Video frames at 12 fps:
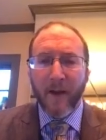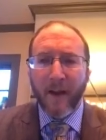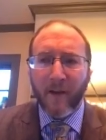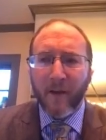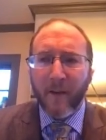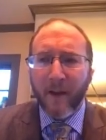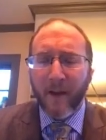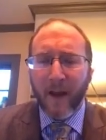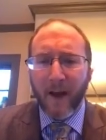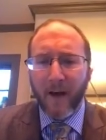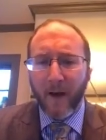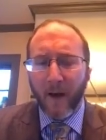And that's something
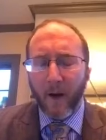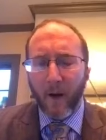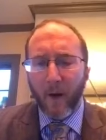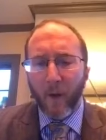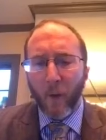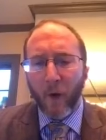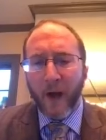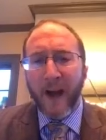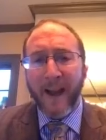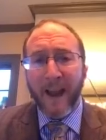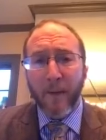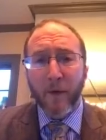that uh, we're
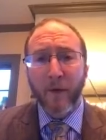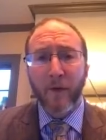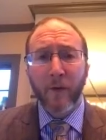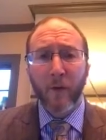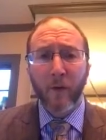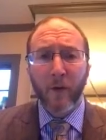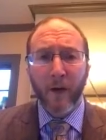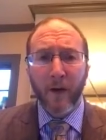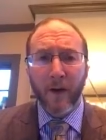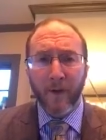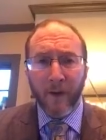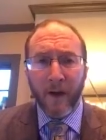not able to do
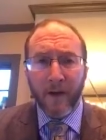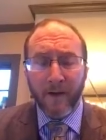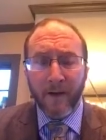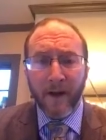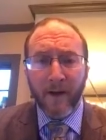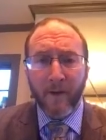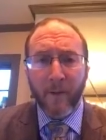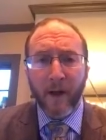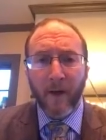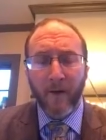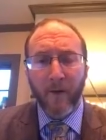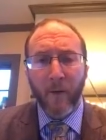uh, in the United States
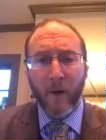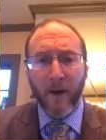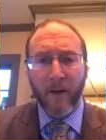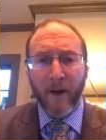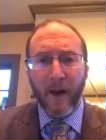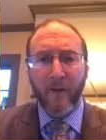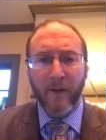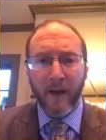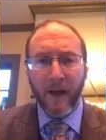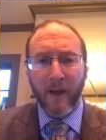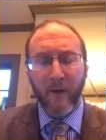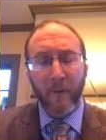because of the way the
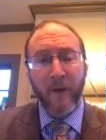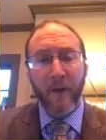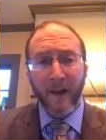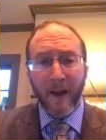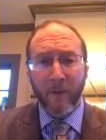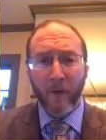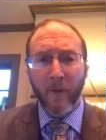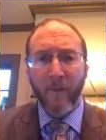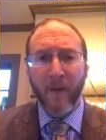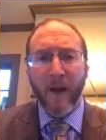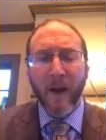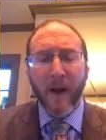FDA has written the label.
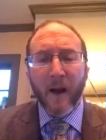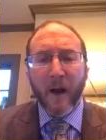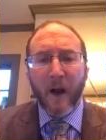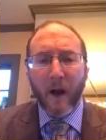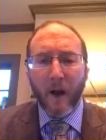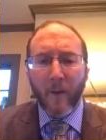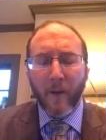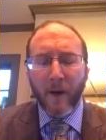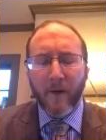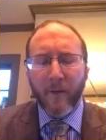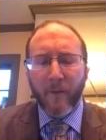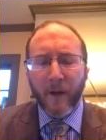Um,
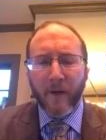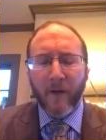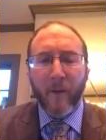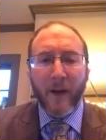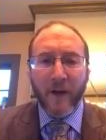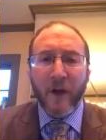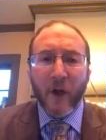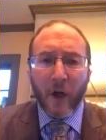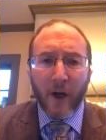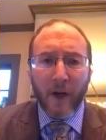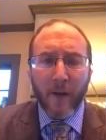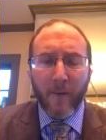it's much to my
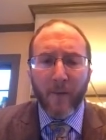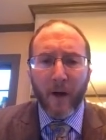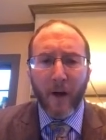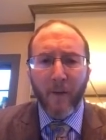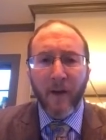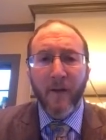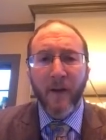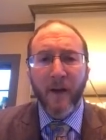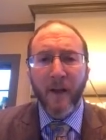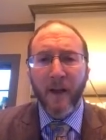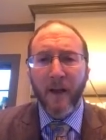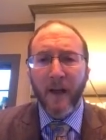chagrin. Um,
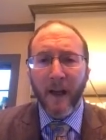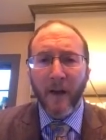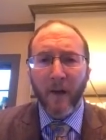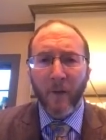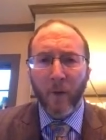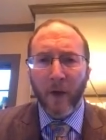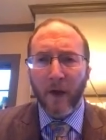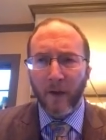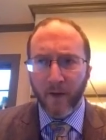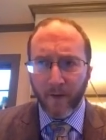even in England, where Dr.